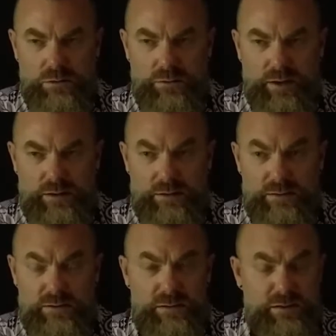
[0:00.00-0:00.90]
that it
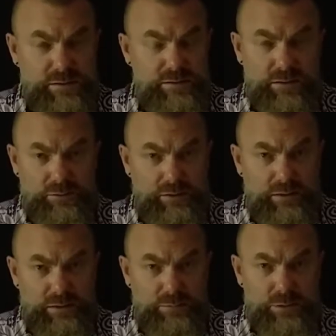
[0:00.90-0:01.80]
doesn't necessarily
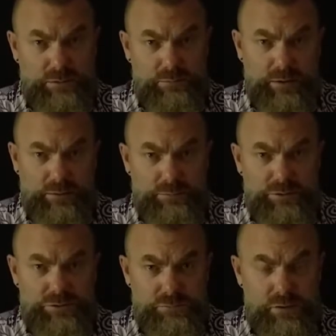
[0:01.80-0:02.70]
need to be the way that we
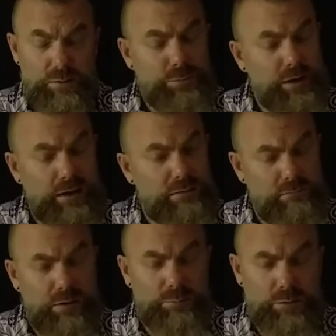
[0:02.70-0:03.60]
show up, and
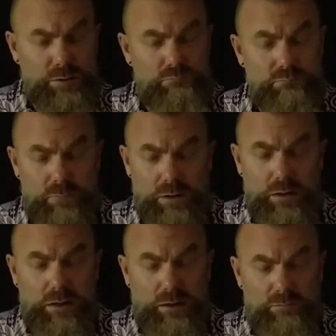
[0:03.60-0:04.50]
I'm going to
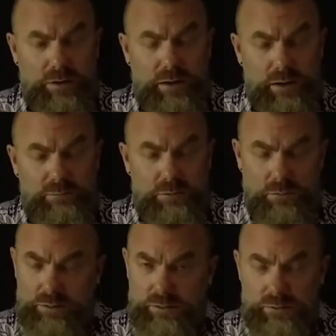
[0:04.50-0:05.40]
invite
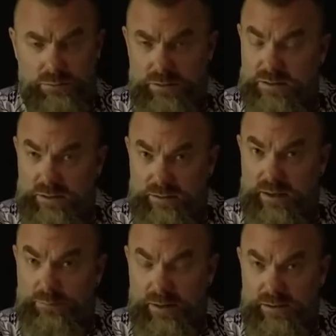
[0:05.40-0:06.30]
everyone to notice
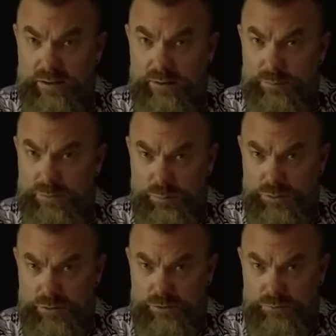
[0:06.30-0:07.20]
that might not be
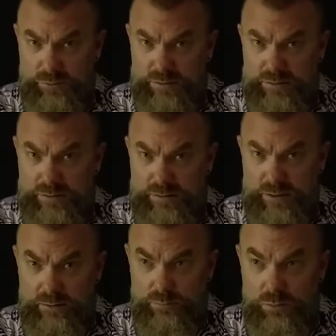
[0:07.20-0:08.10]
particularly
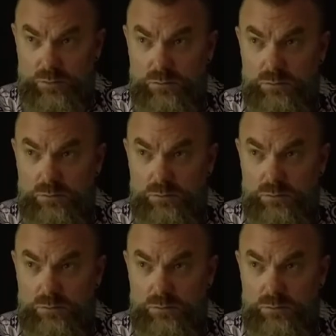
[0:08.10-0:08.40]
sustainable.